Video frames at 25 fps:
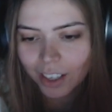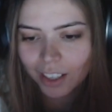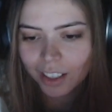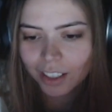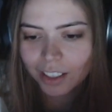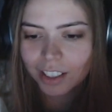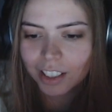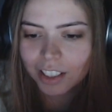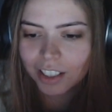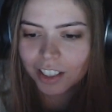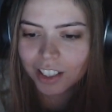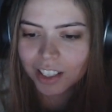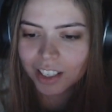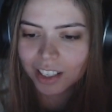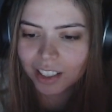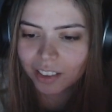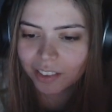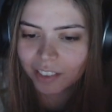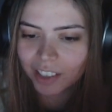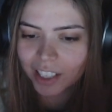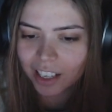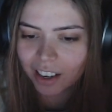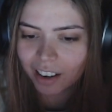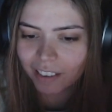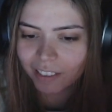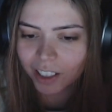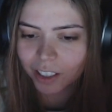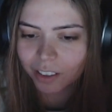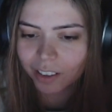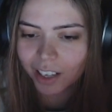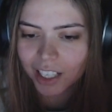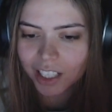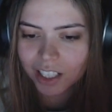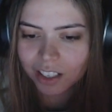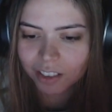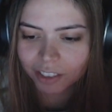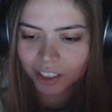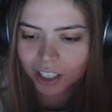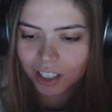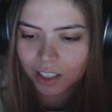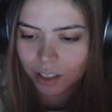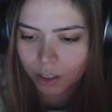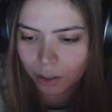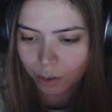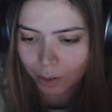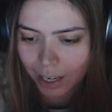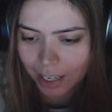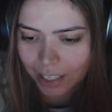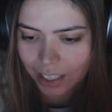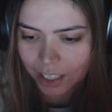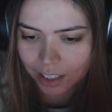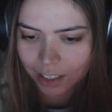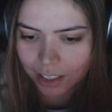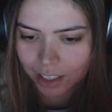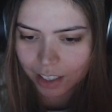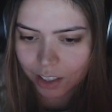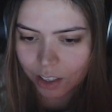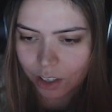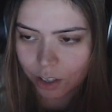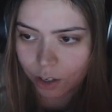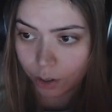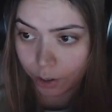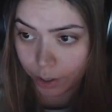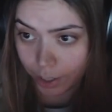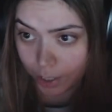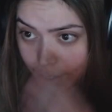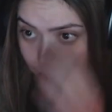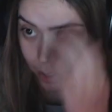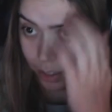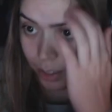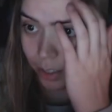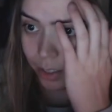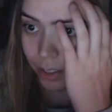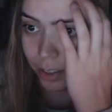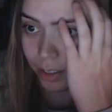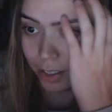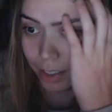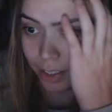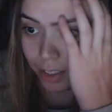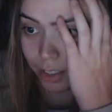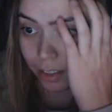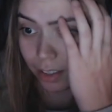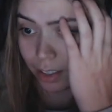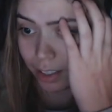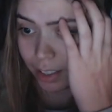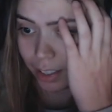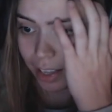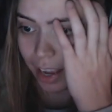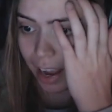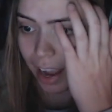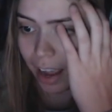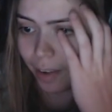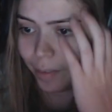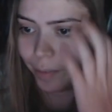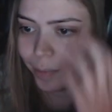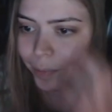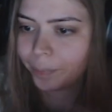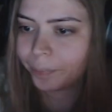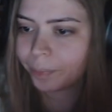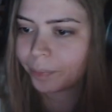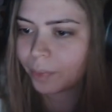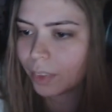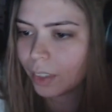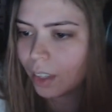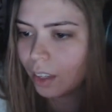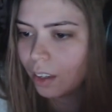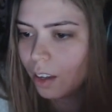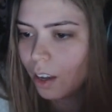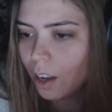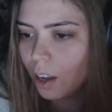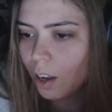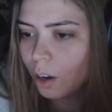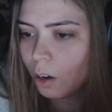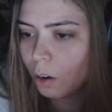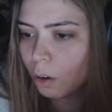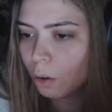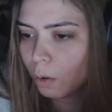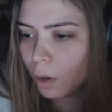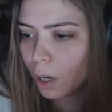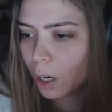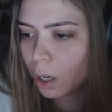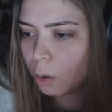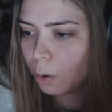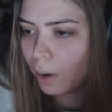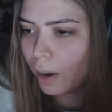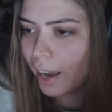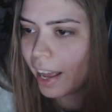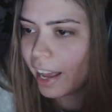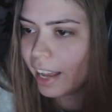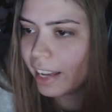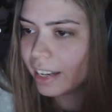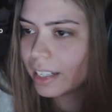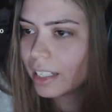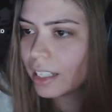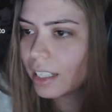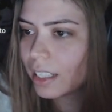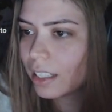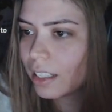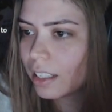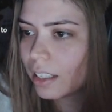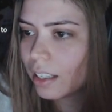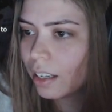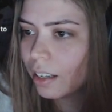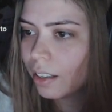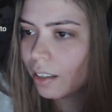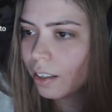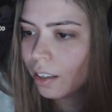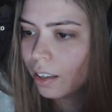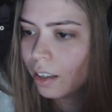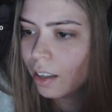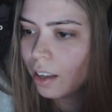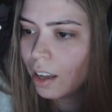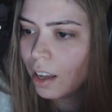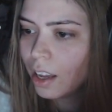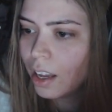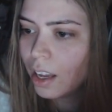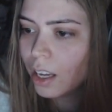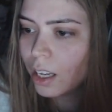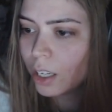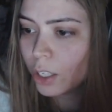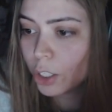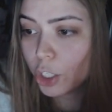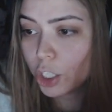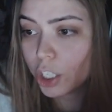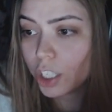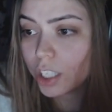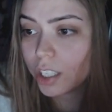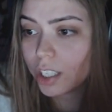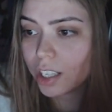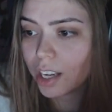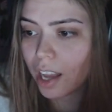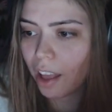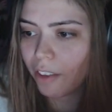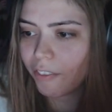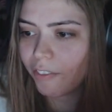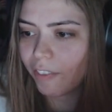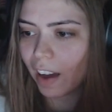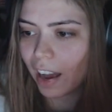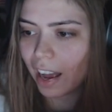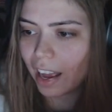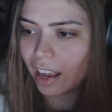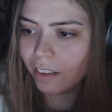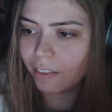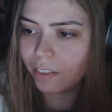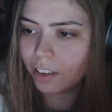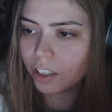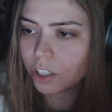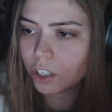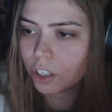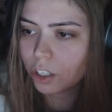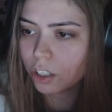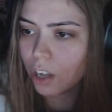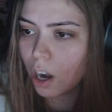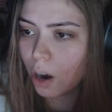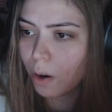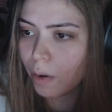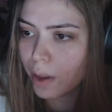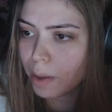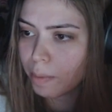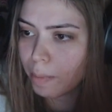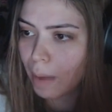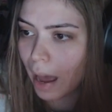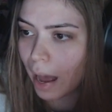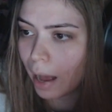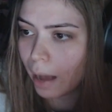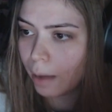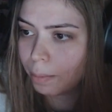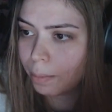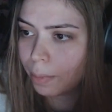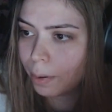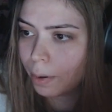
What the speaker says: Did you see the video I requested for us to watch in Discord? Let's look at that. Requests. GTA 5 Snowy Map.